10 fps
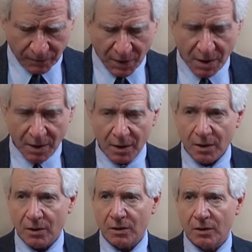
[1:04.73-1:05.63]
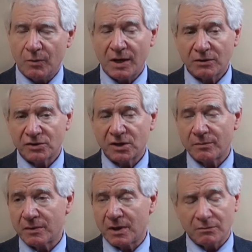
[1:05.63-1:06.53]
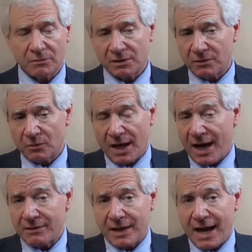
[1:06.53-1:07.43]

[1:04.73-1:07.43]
What are the options?